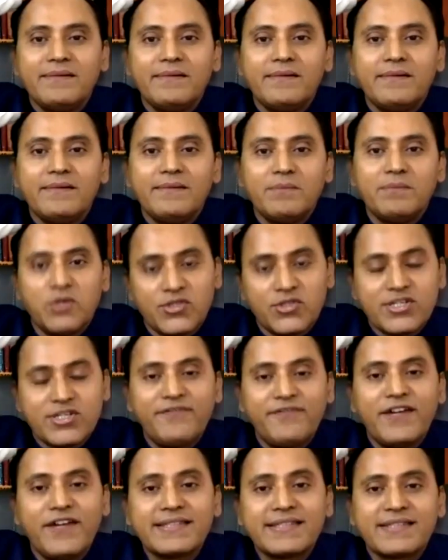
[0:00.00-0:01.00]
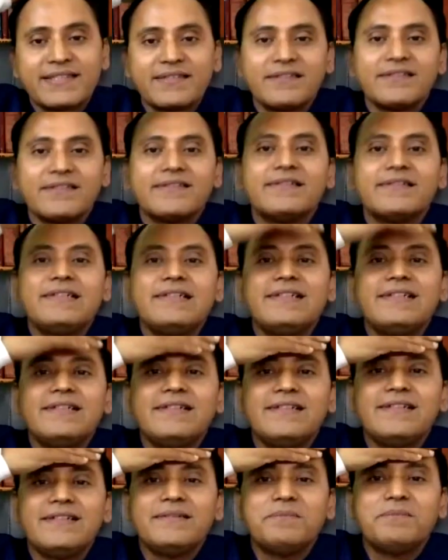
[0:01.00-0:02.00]
Most of us
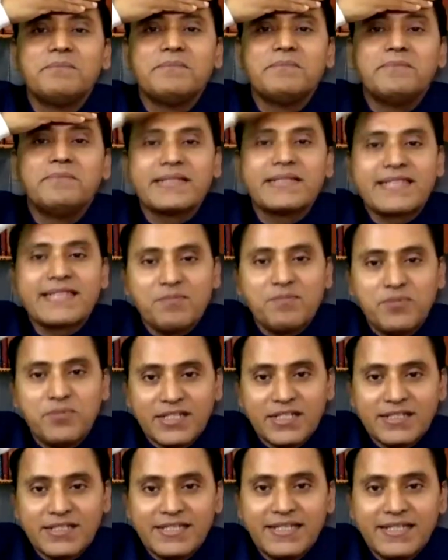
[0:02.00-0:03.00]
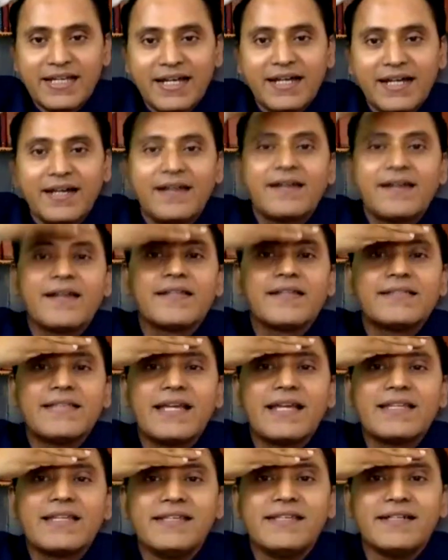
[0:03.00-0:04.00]
must have put it here rather than
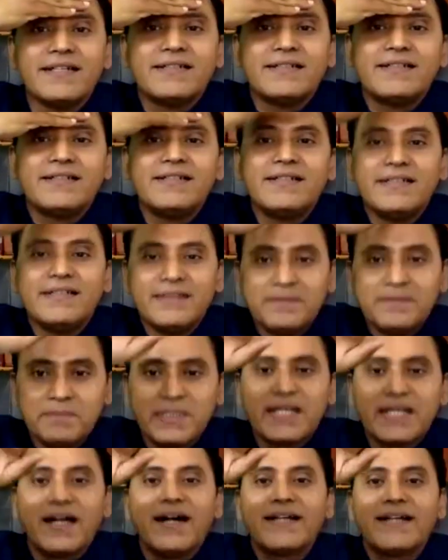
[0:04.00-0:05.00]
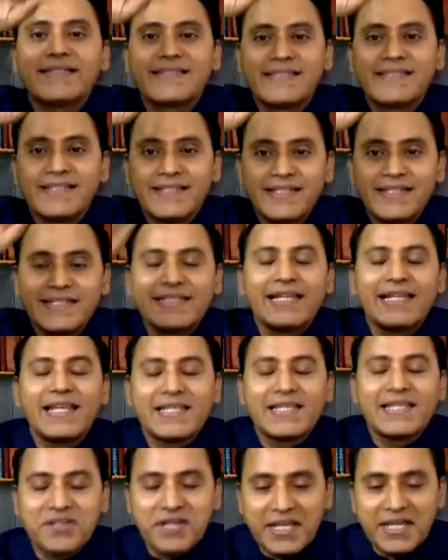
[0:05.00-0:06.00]
here because it
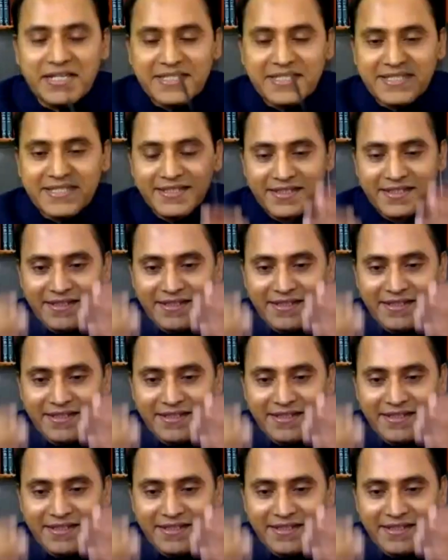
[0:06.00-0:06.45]
illustrates